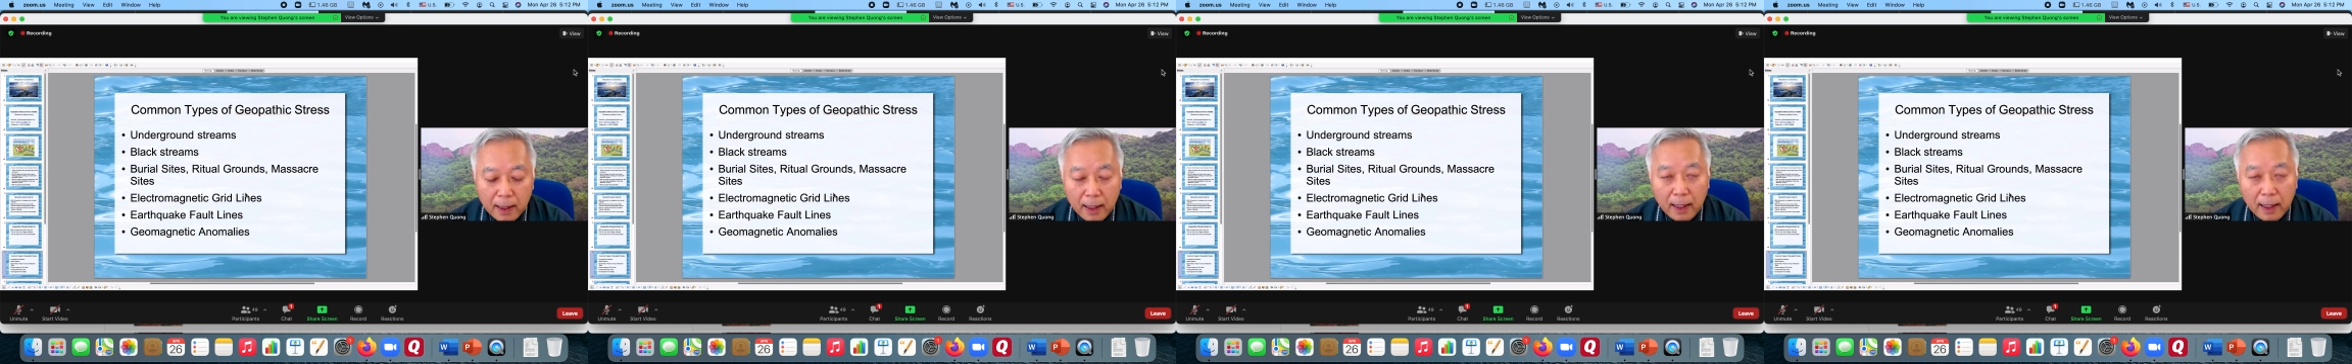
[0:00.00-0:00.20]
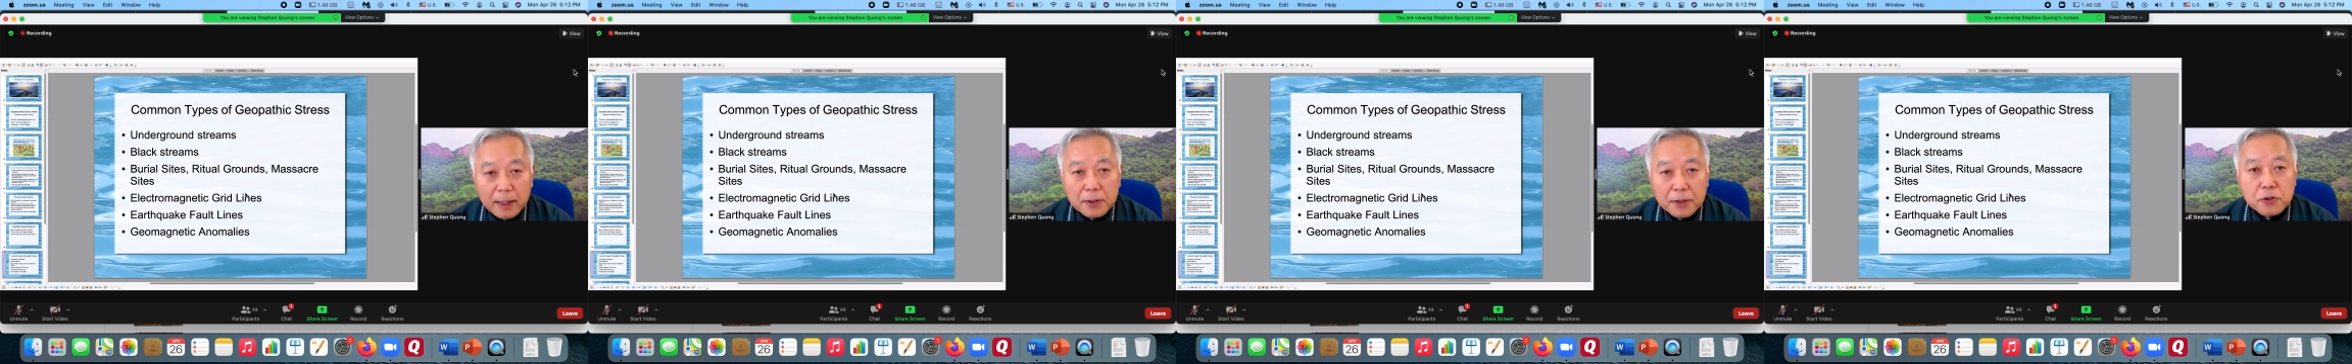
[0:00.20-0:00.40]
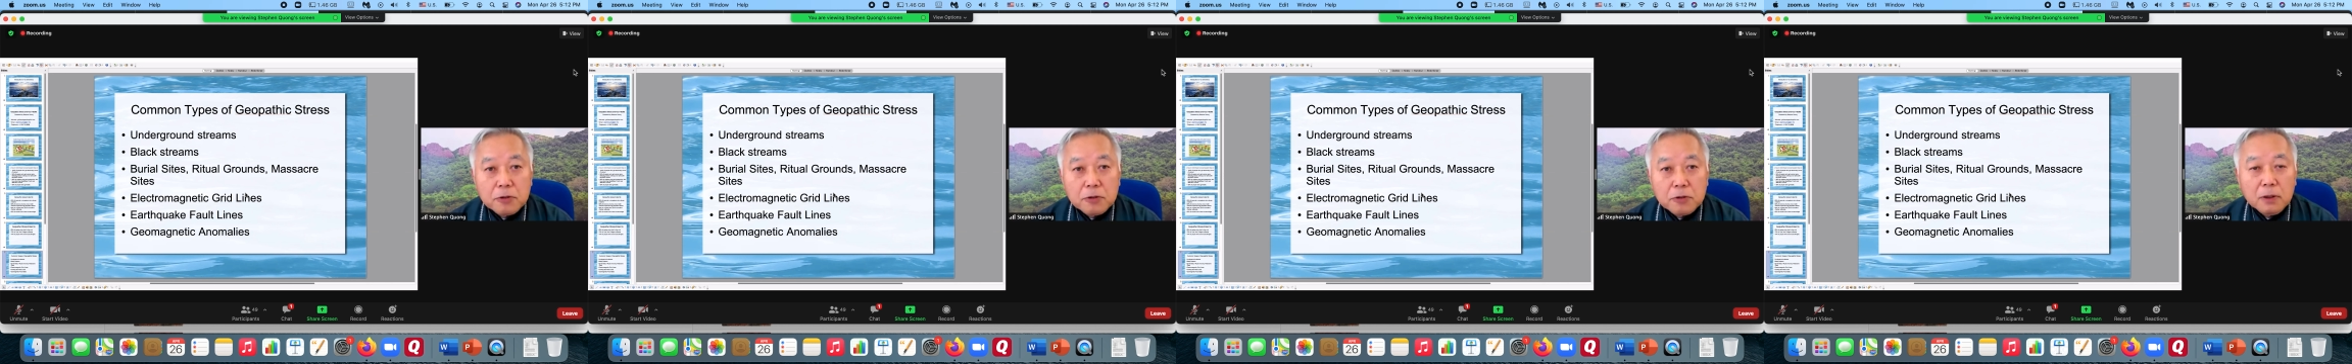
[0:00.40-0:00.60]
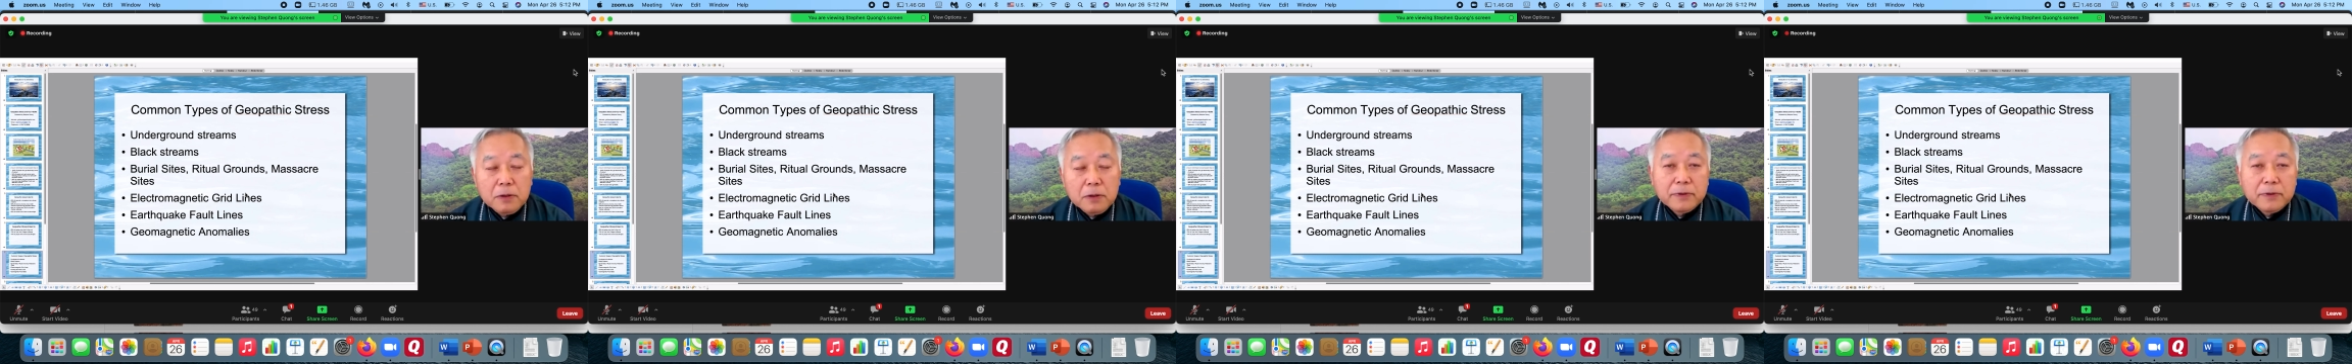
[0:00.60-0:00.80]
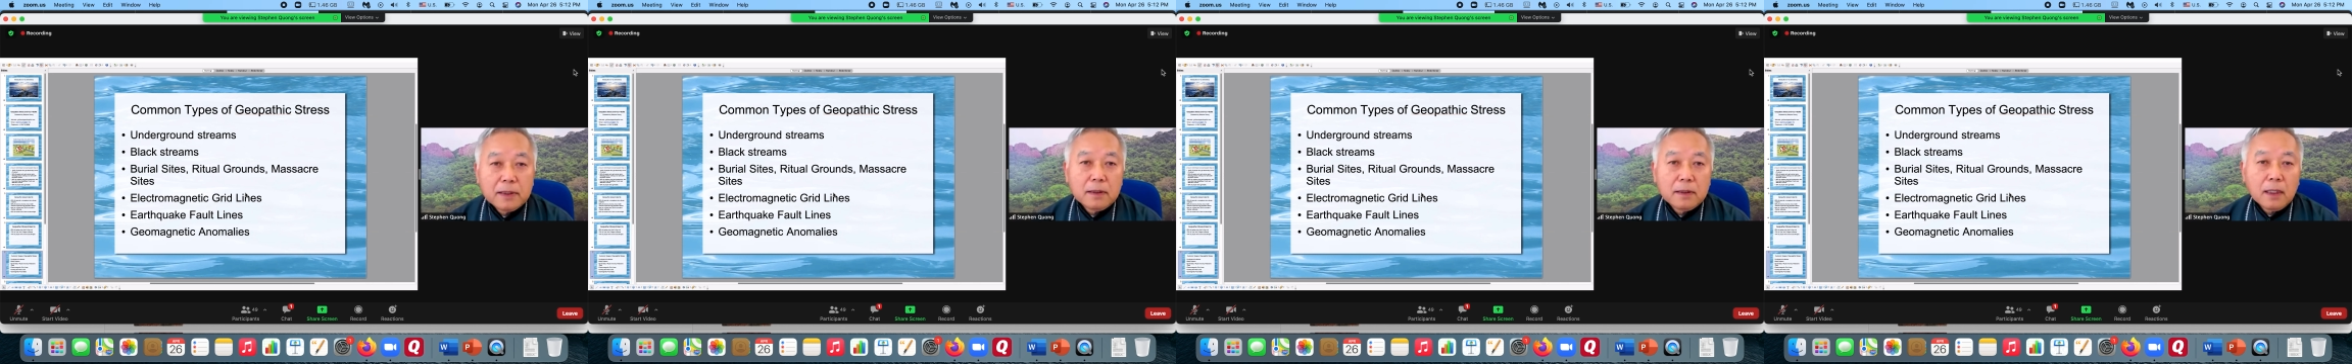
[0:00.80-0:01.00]
And
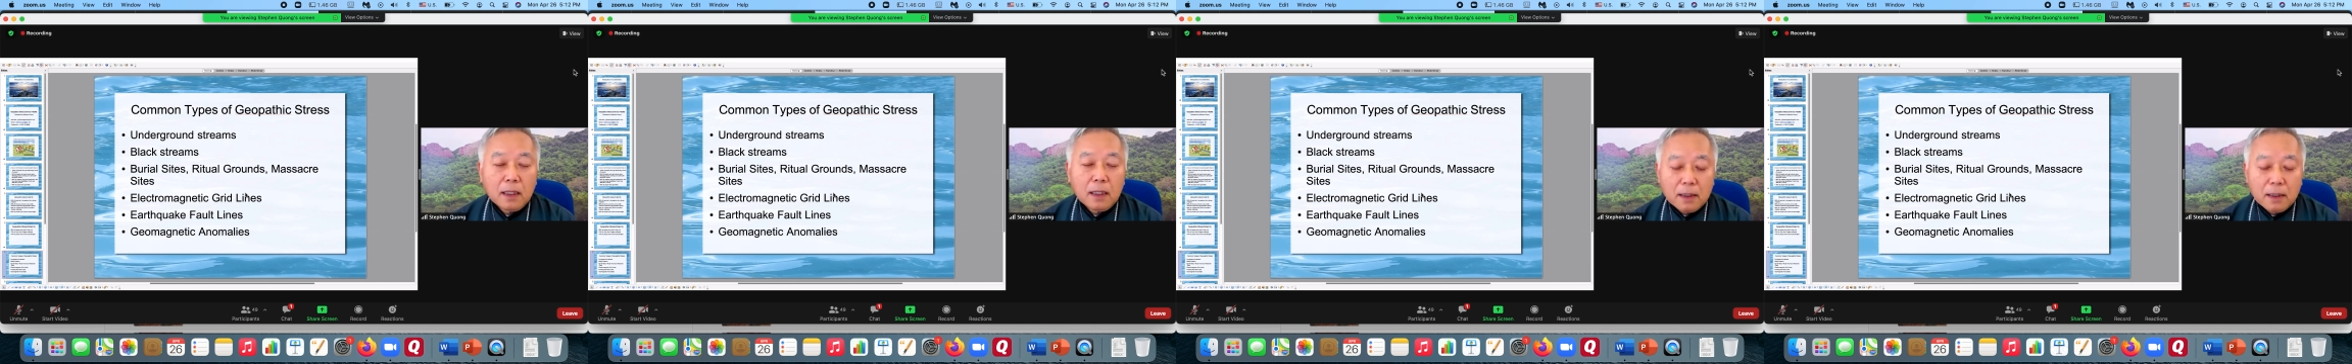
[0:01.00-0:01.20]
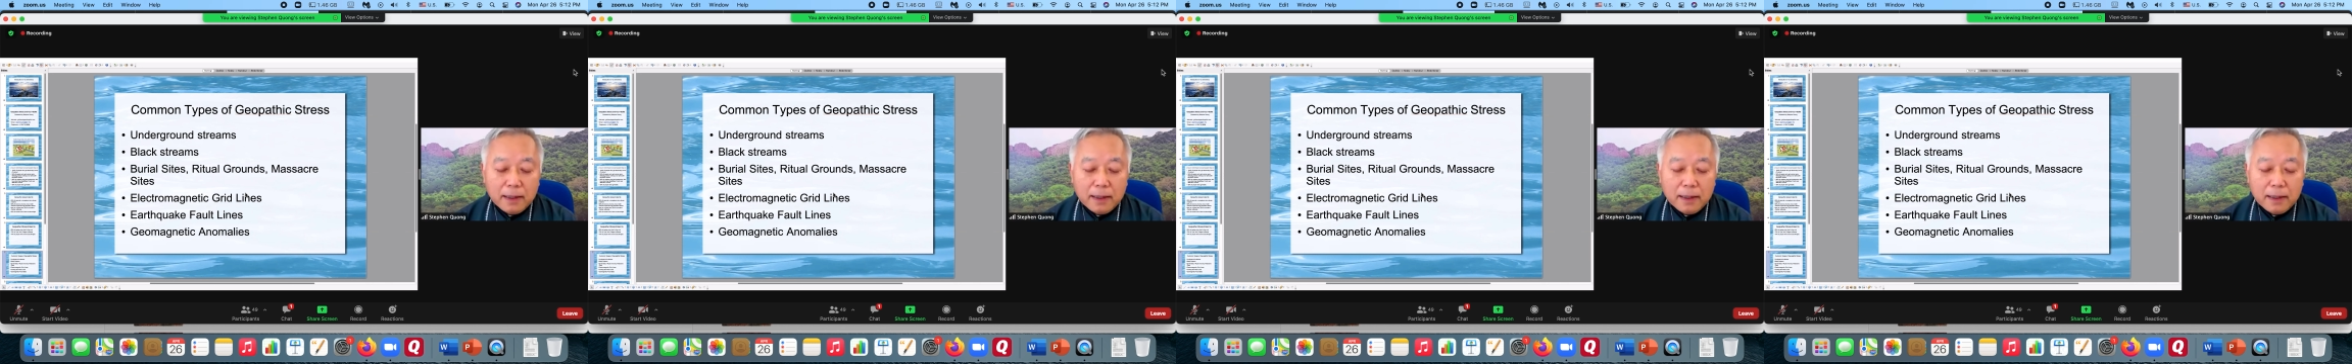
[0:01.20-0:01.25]
children are